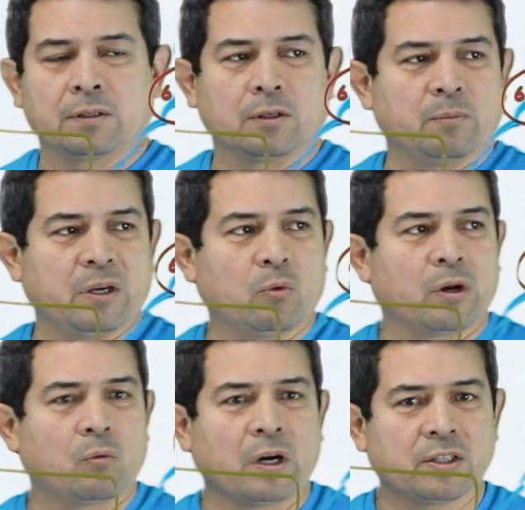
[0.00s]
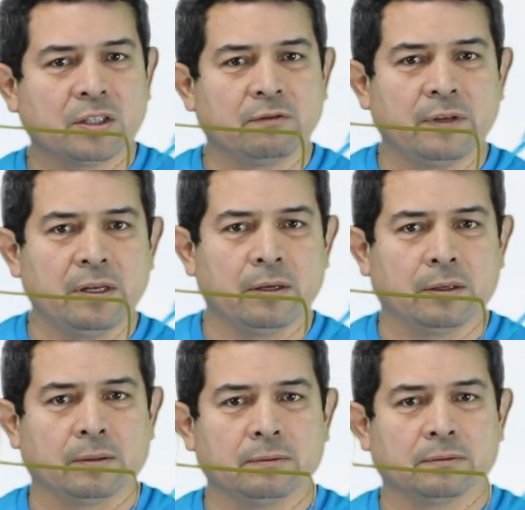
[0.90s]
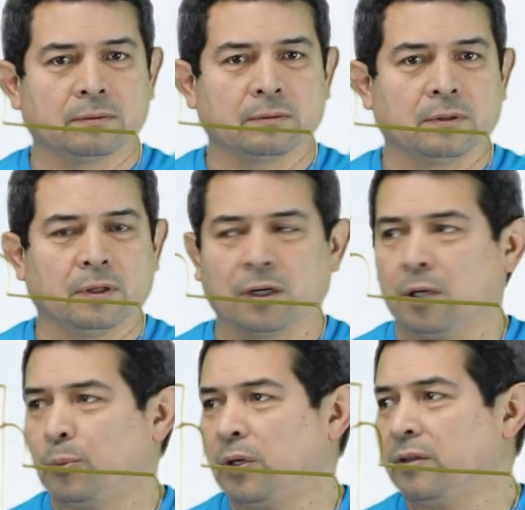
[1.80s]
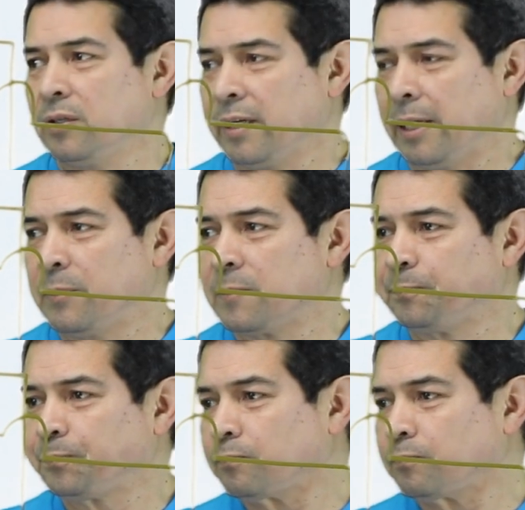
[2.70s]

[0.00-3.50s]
so you may want to watch this video a couple other times.